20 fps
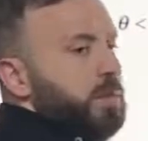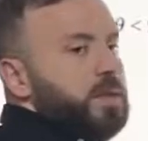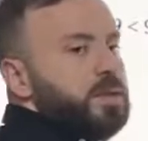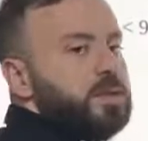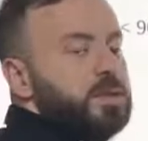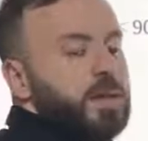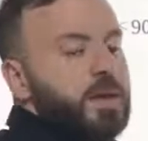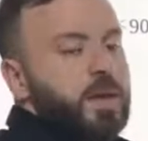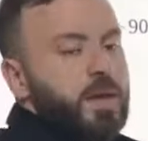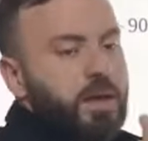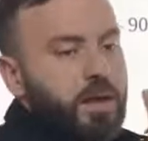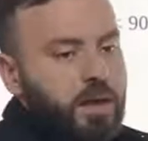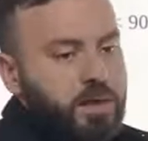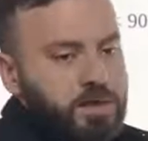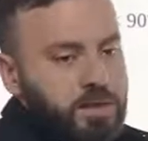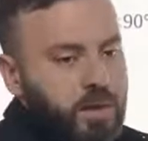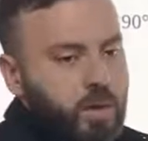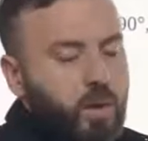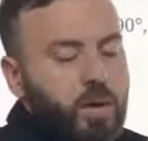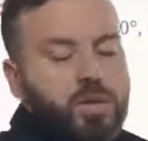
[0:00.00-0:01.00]
means, it's
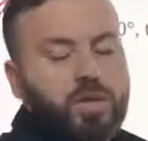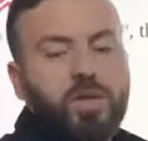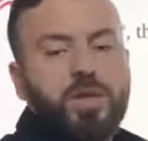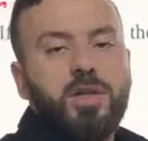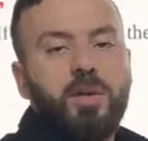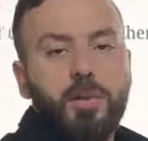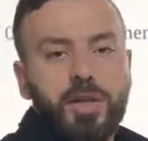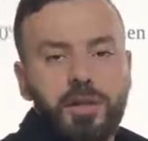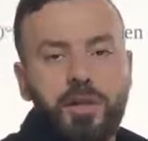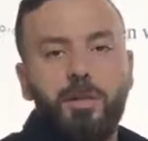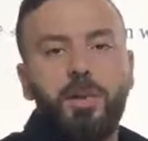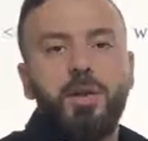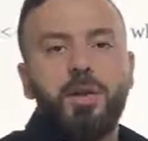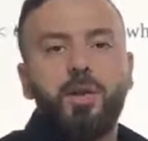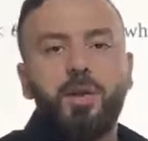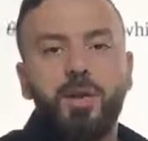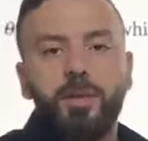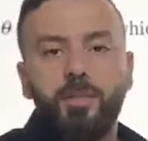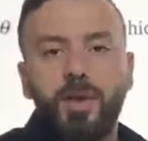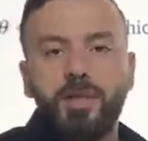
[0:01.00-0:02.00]
a question, a
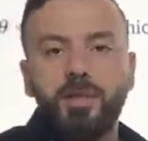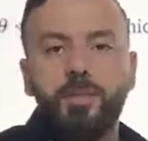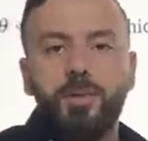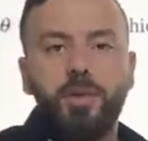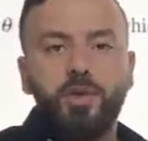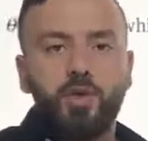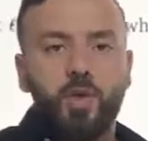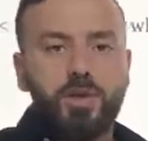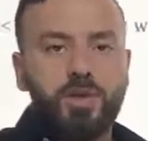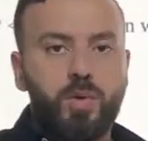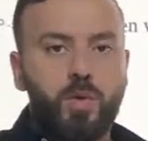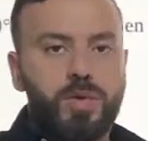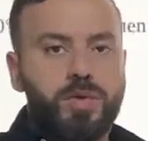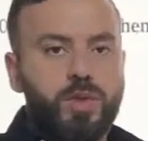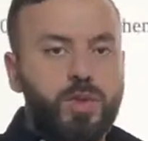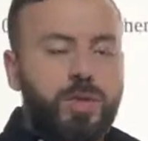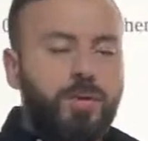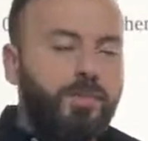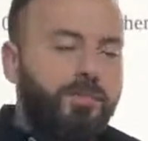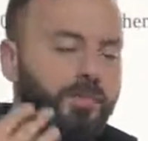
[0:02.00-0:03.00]
multiple choice
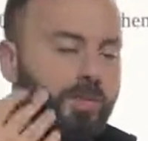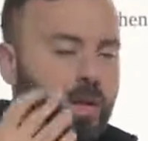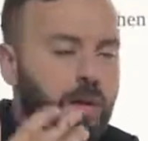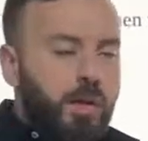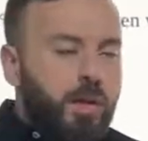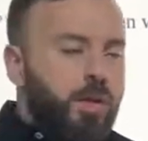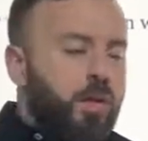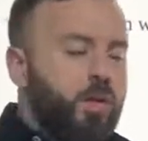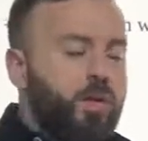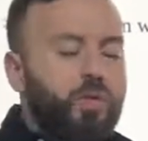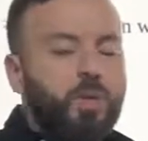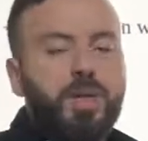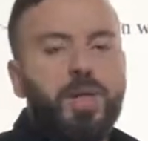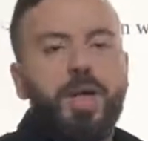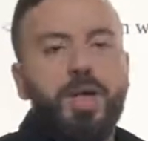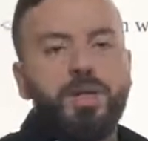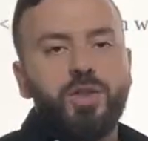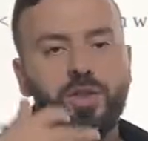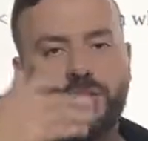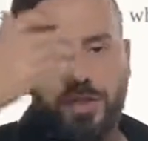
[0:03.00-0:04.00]
question. Usually
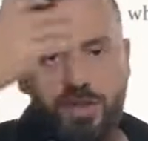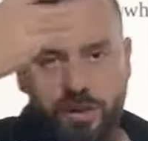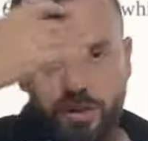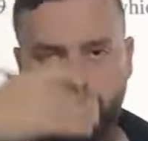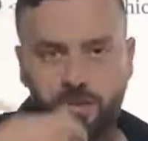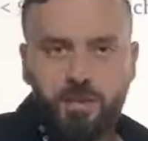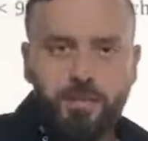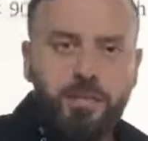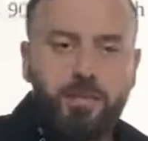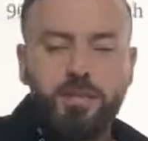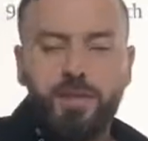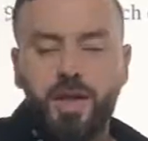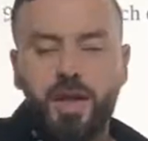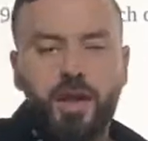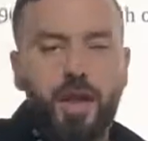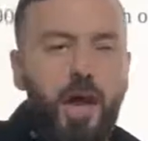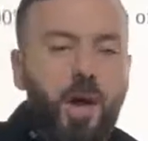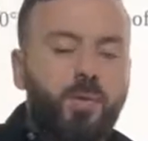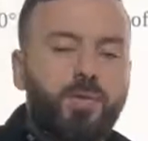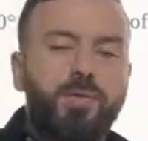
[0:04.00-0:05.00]
I just
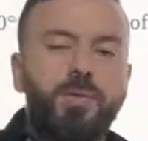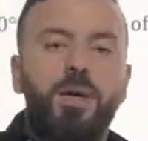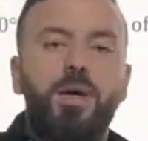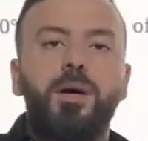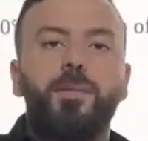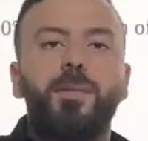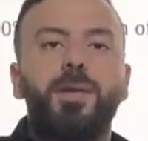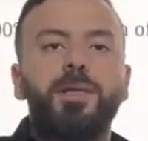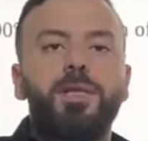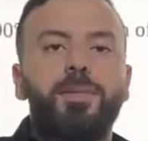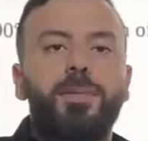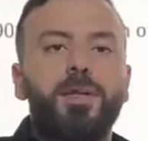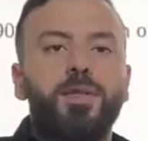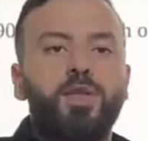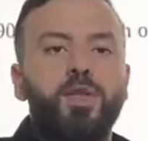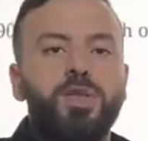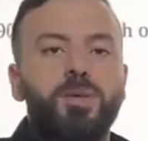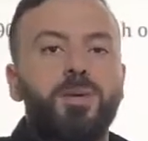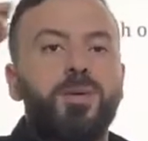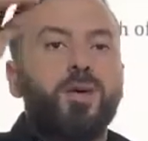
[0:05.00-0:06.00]
take out the multiple
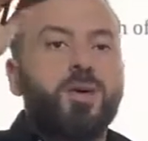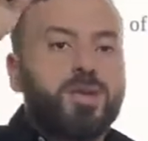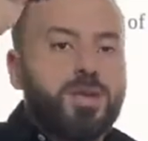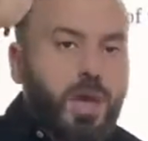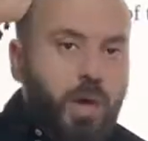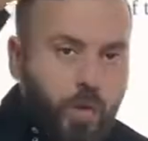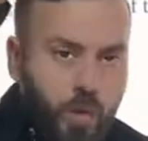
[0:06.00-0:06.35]
choice because I